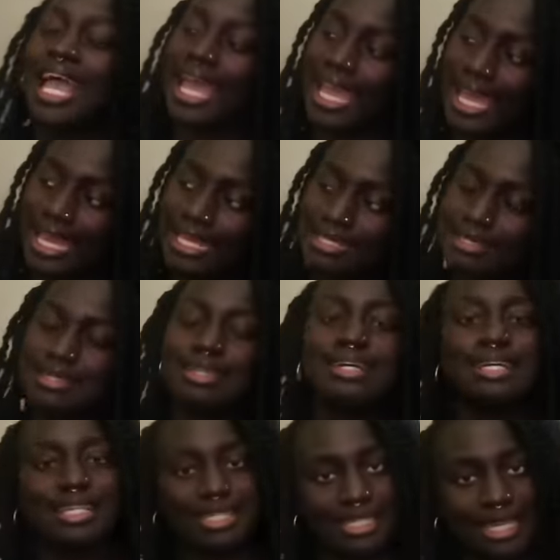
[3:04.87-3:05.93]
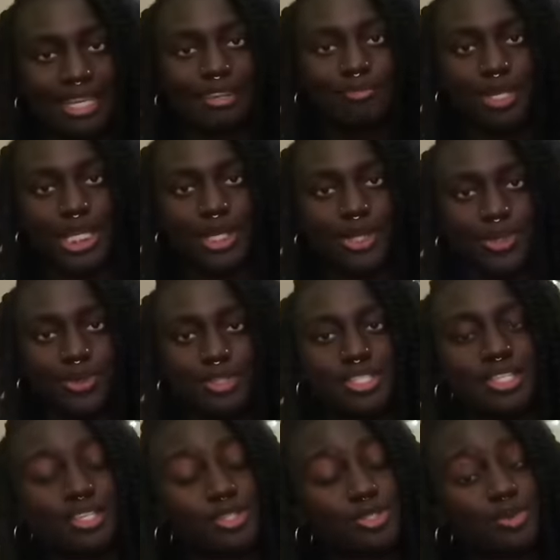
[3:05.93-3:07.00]
and can be used
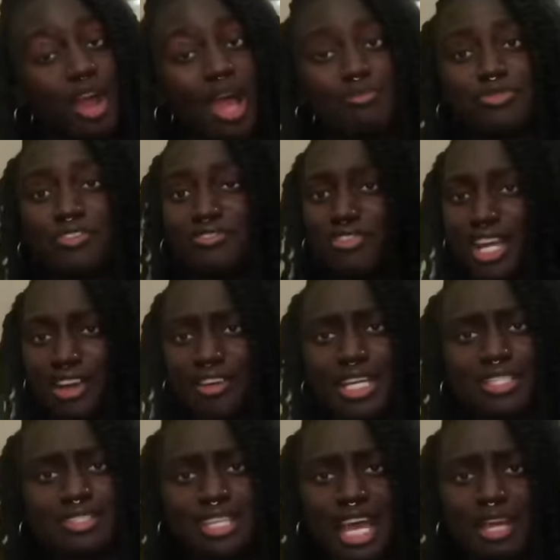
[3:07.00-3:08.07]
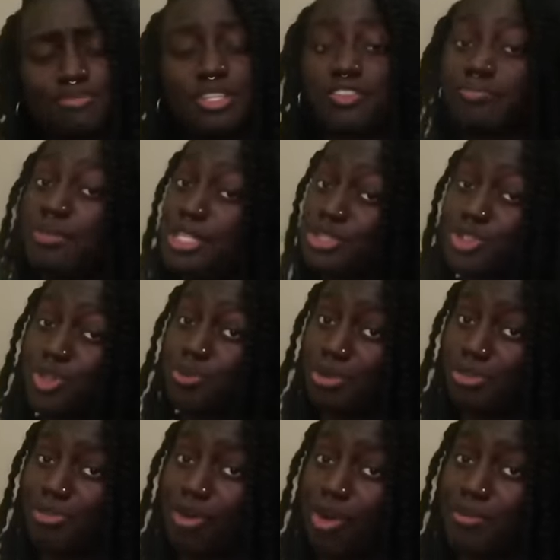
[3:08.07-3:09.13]
to describe the various types of minstrel
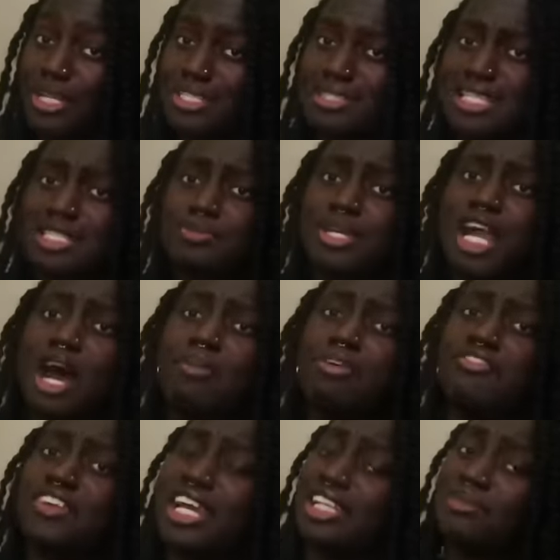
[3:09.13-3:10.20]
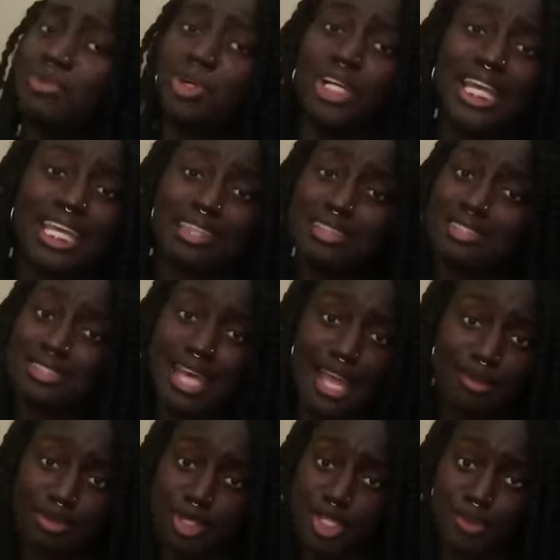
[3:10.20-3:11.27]
performance that's become available in the
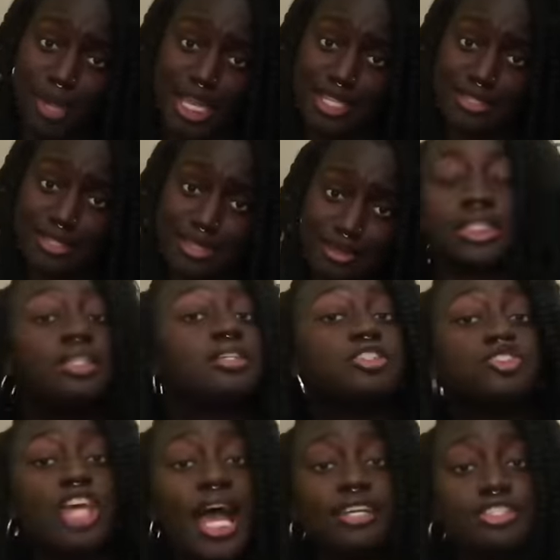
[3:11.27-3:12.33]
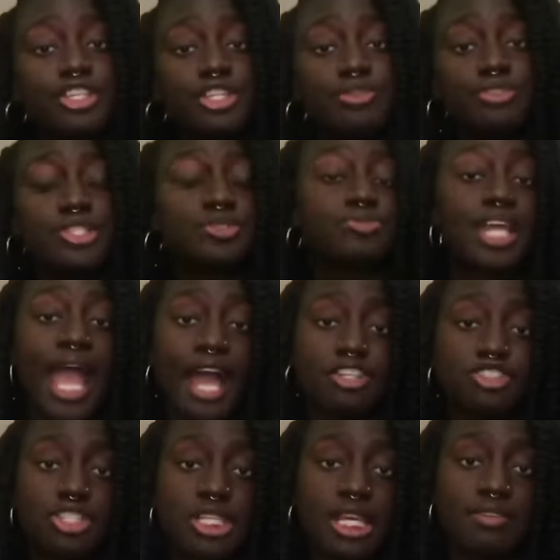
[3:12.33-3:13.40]
cyberspace. Jackson uses
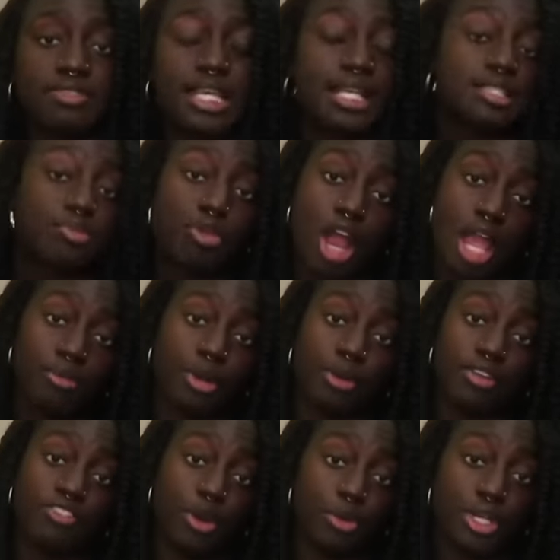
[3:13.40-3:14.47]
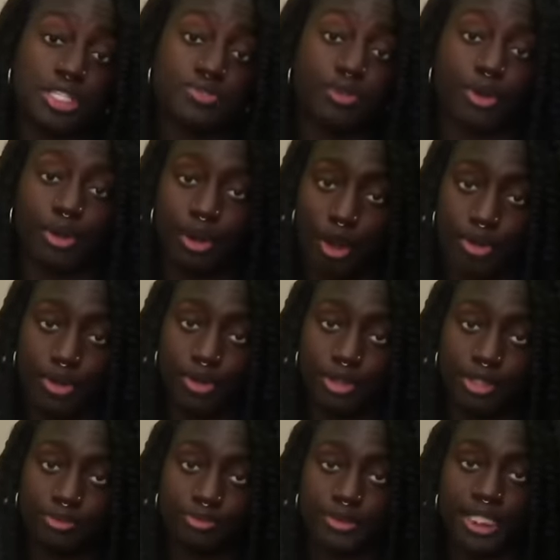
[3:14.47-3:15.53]
reaction gifs as a primary focus for her
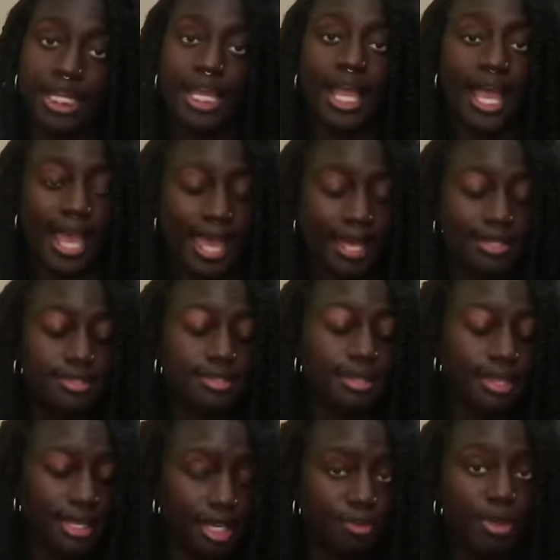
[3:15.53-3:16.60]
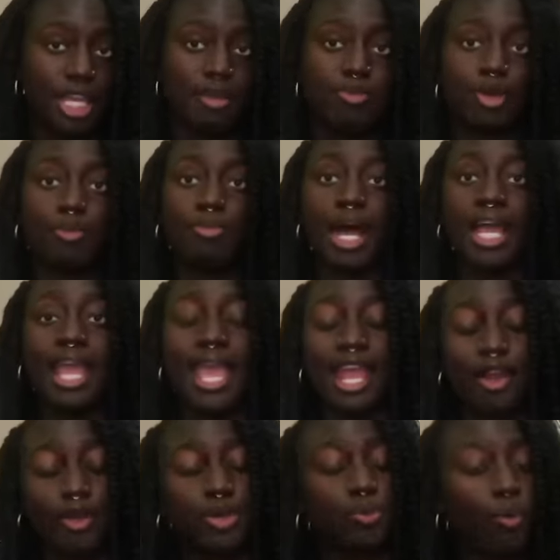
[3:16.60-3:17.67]
article. And in a paper by
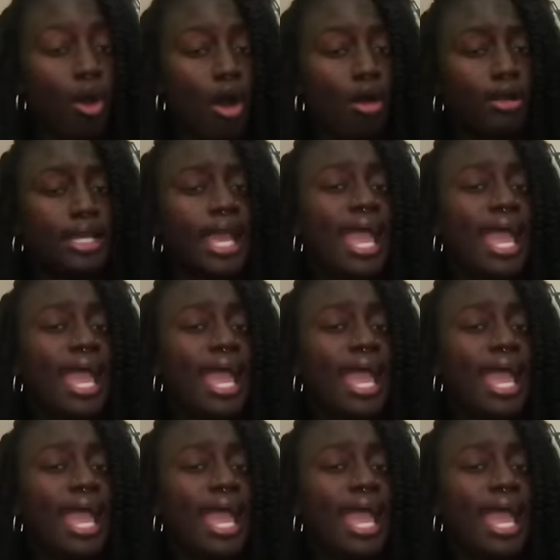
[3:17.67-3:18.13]
Erin Wong,